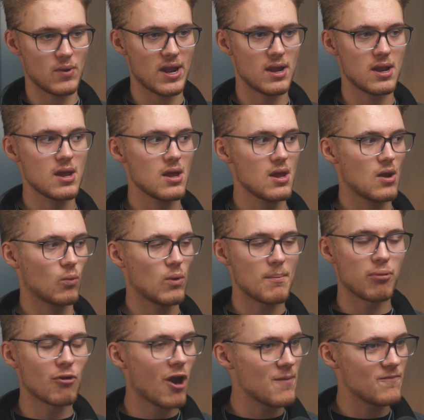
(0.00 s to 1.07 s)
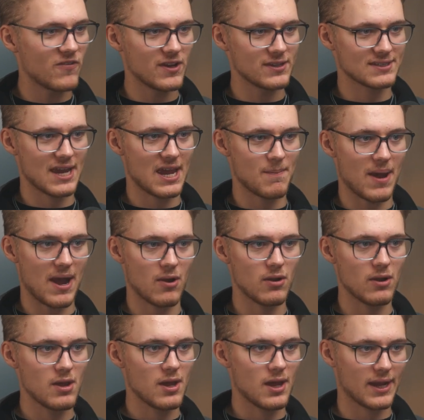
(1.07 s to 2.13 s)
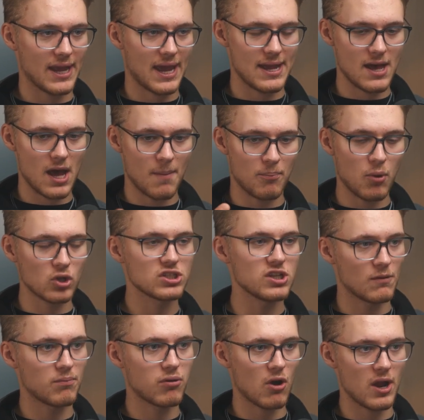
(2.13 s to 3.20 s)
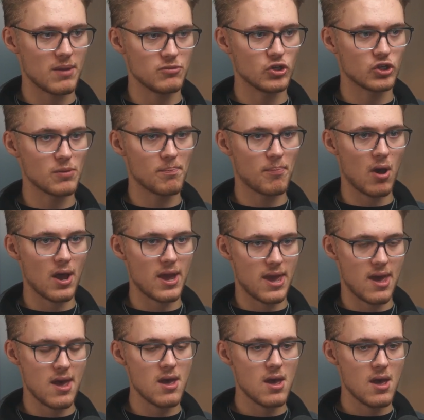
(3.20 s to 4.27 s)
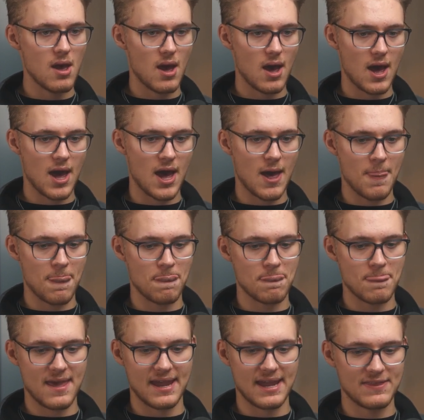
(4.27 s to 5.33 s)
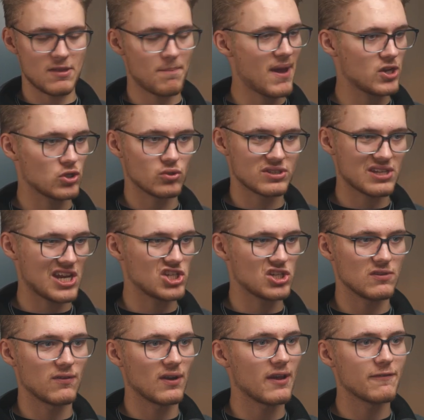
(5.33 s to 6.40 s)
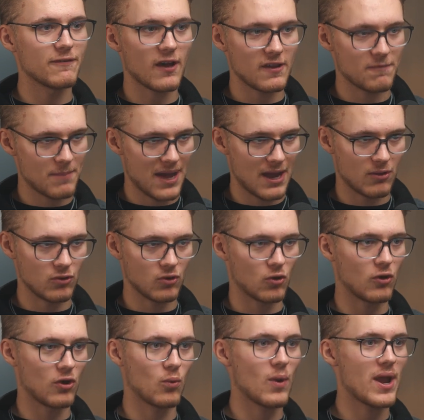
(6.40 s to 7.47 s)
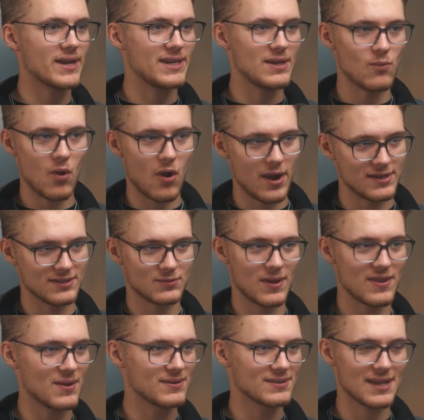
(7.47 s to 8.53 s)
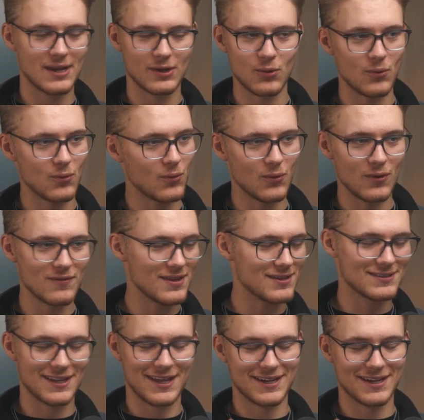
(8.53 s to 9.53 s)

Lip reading: when Prime first came out, okay, a bottle of Prime, you could buy it in the petrol station for like £5, or at Wakey Wines where they were selling all of this